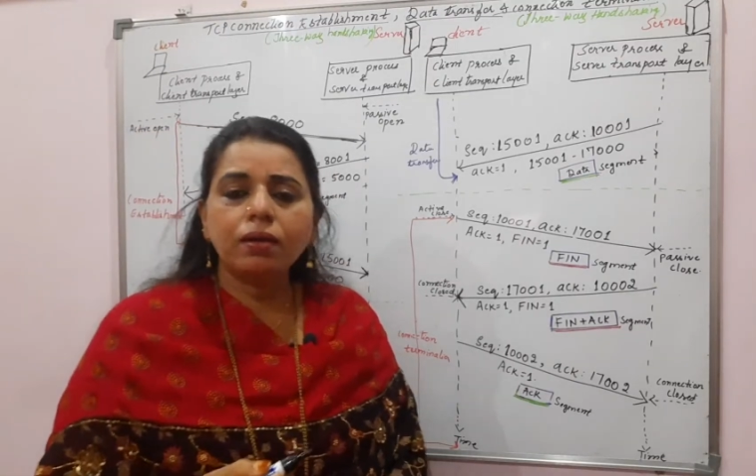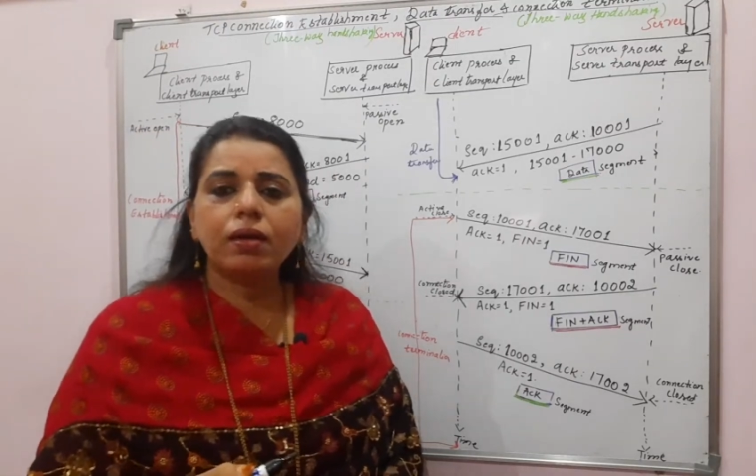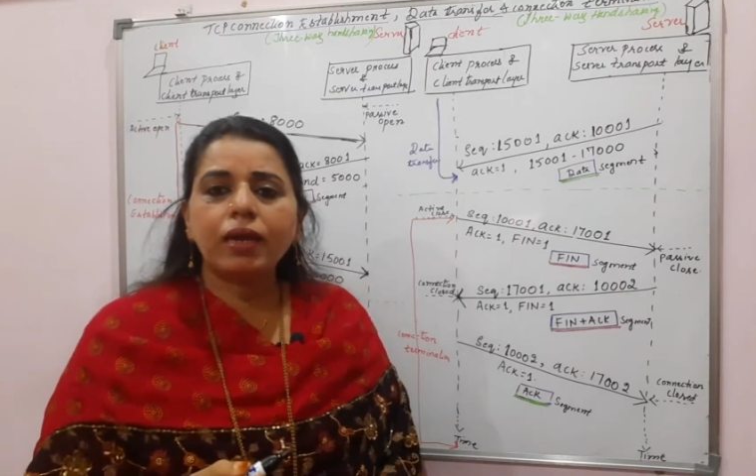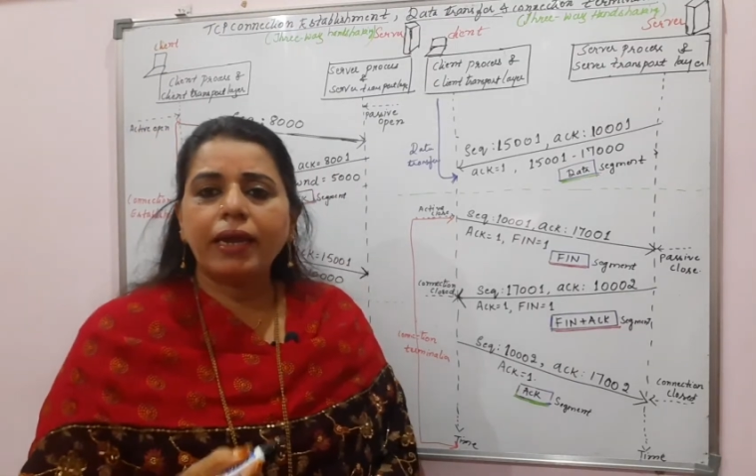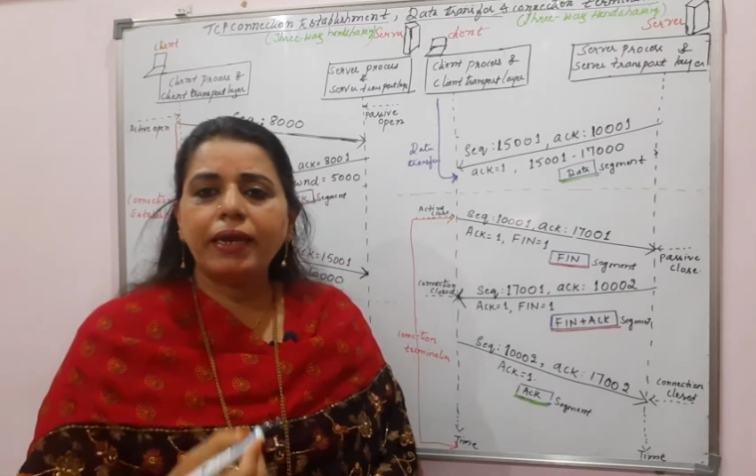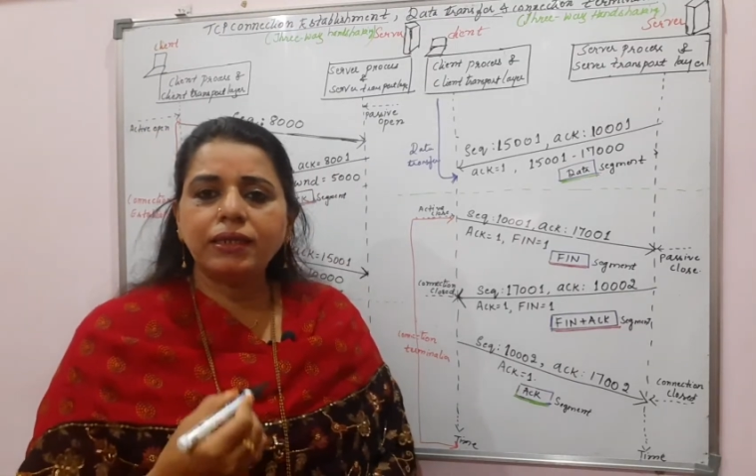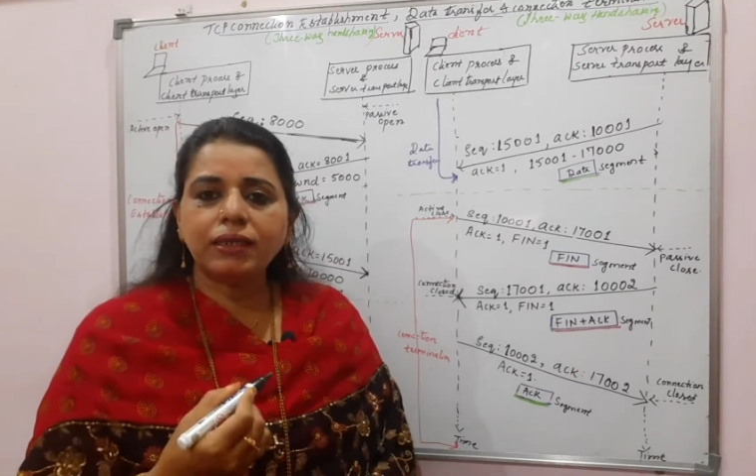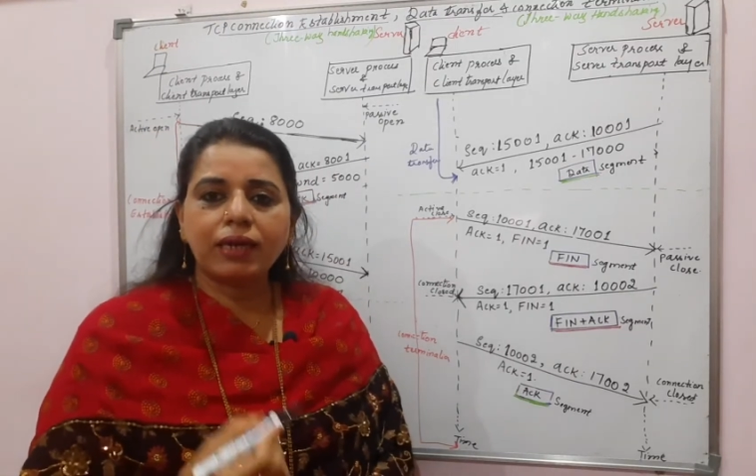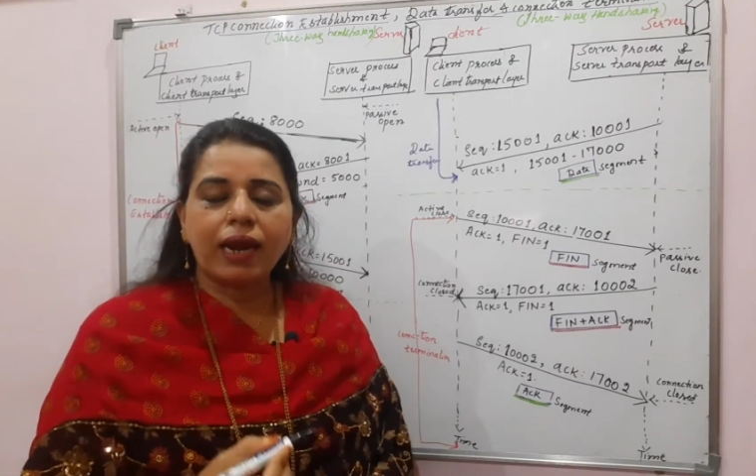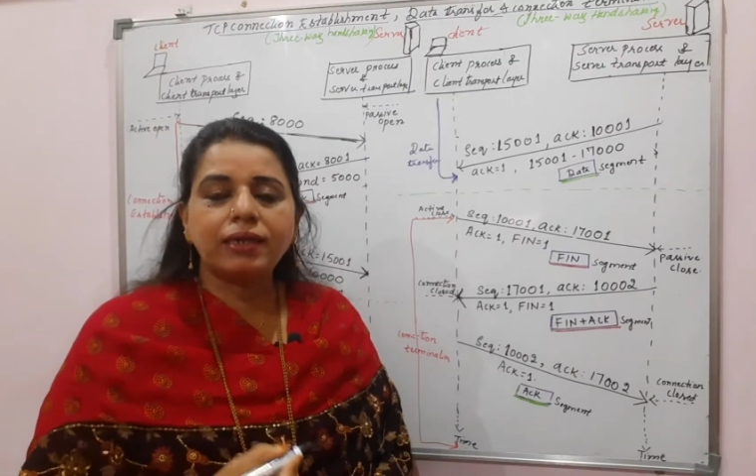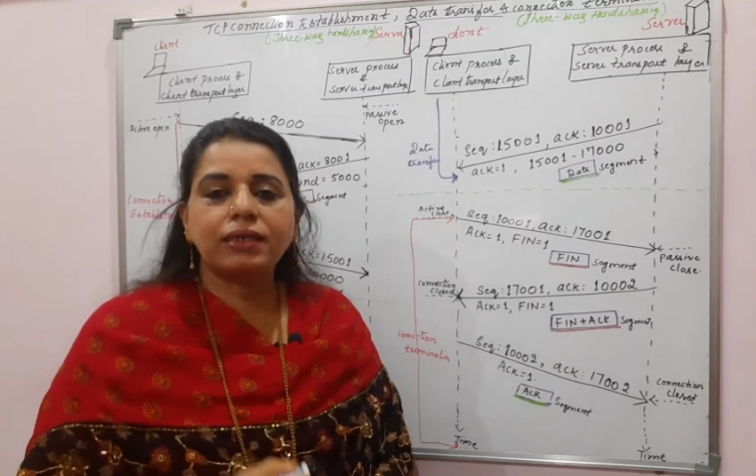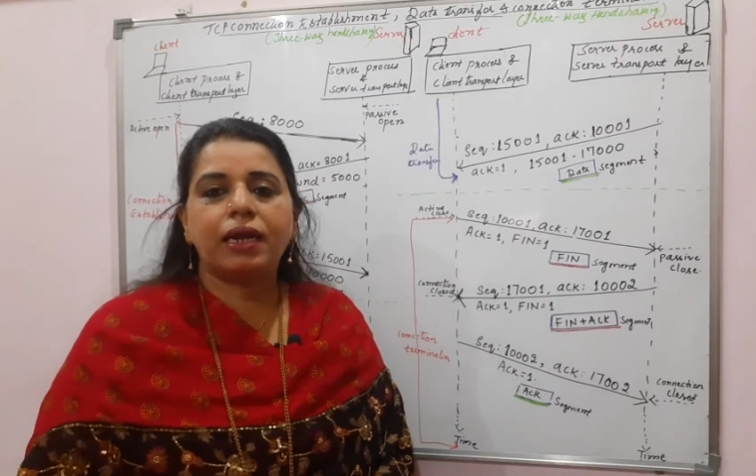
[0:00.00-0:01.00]
client
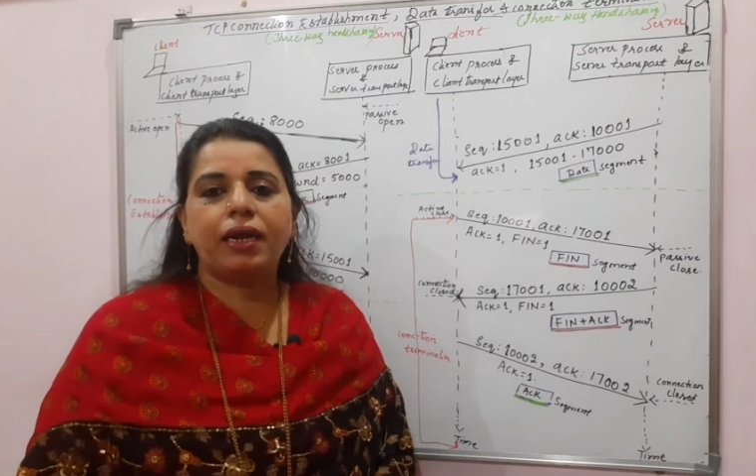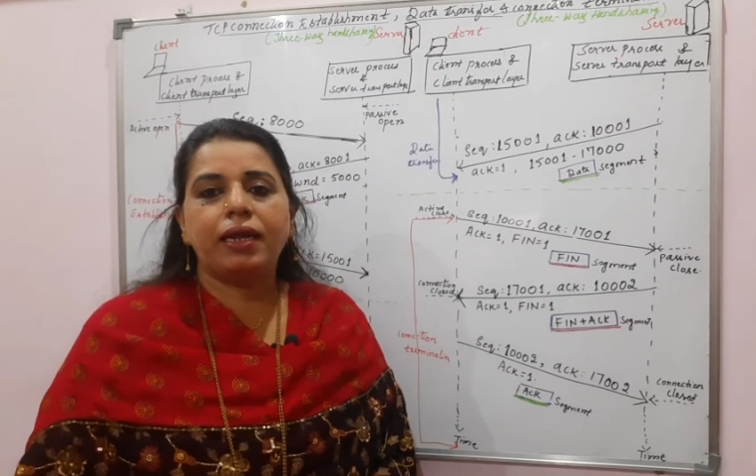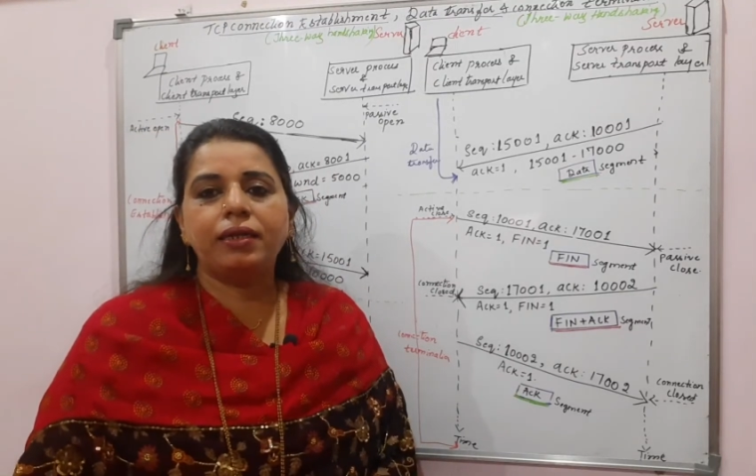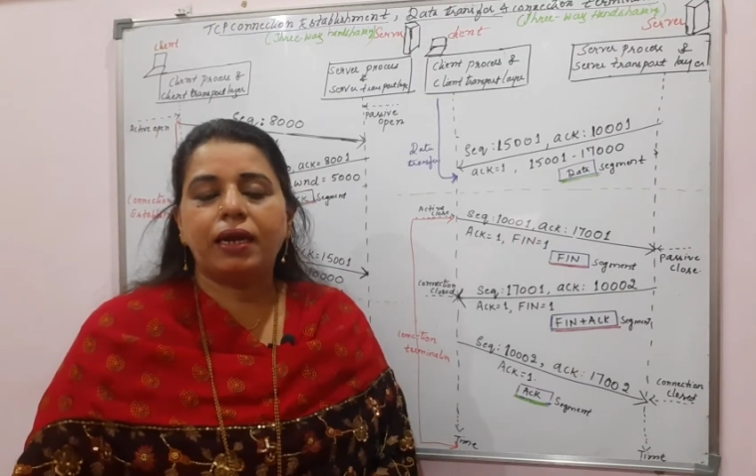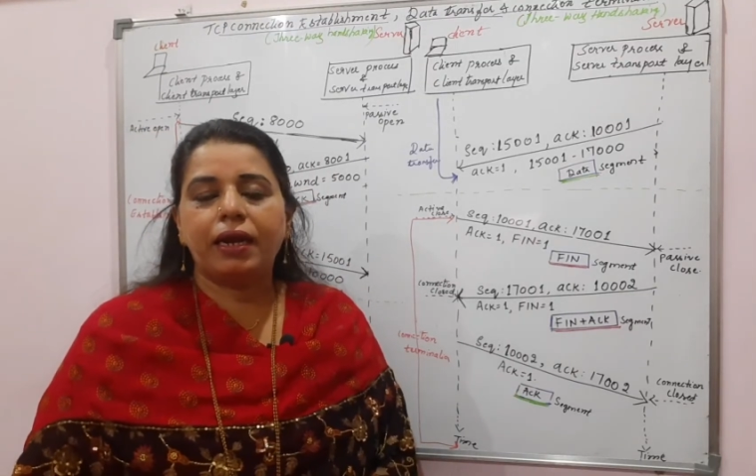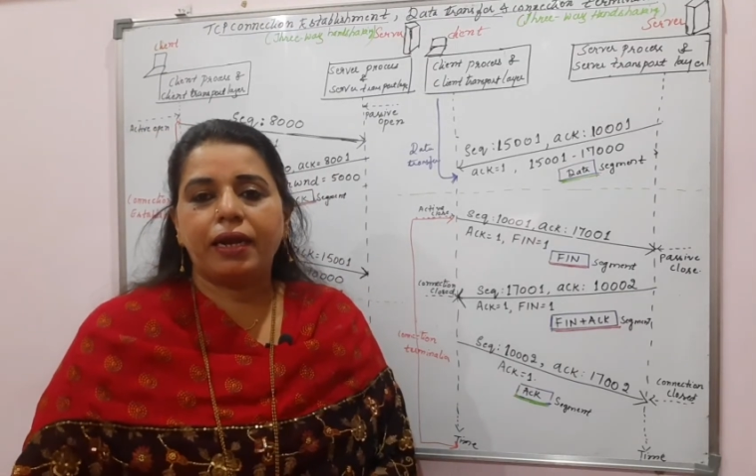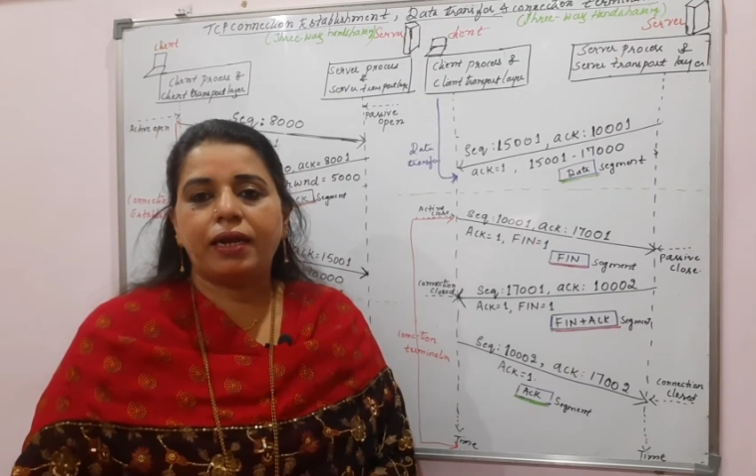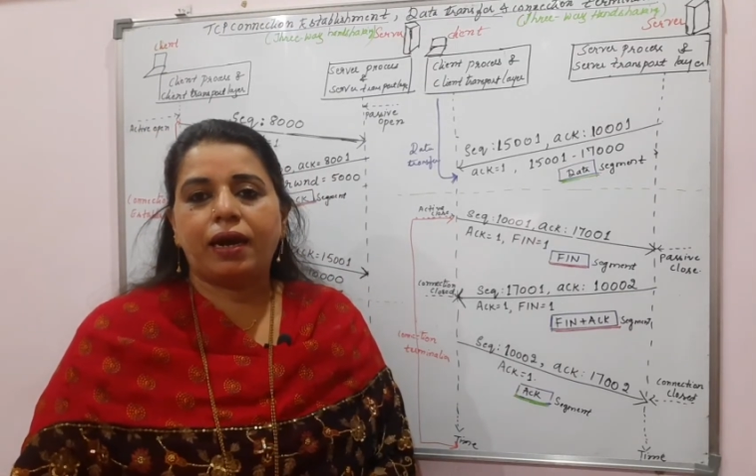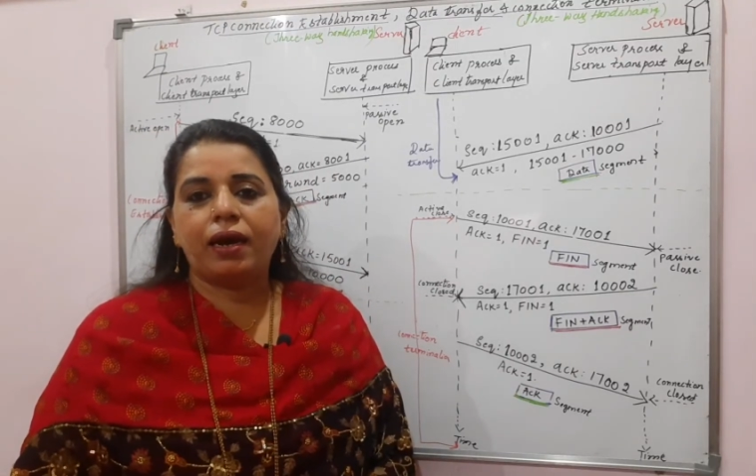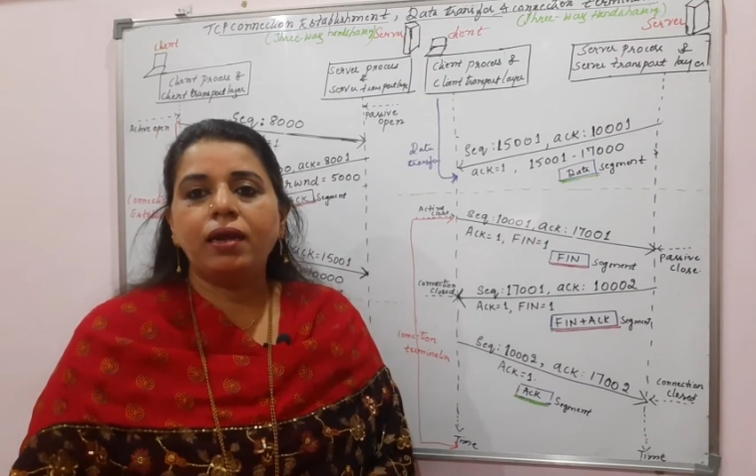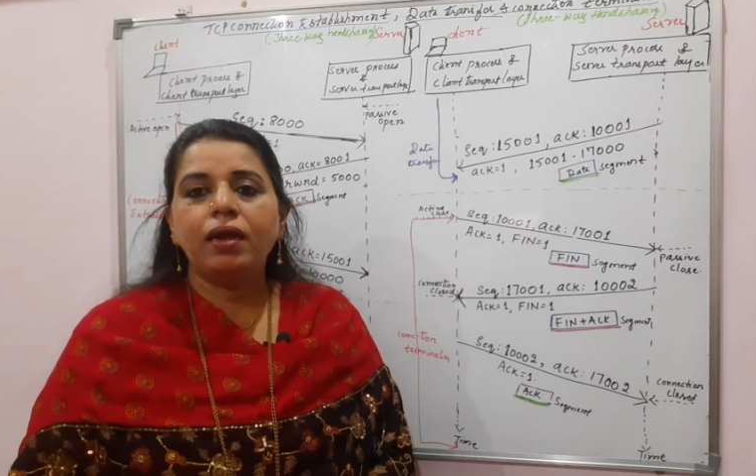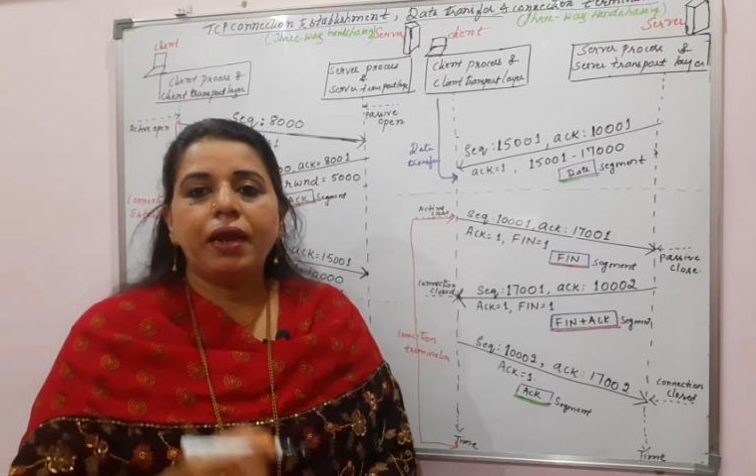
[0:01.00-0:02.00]
starts sending the data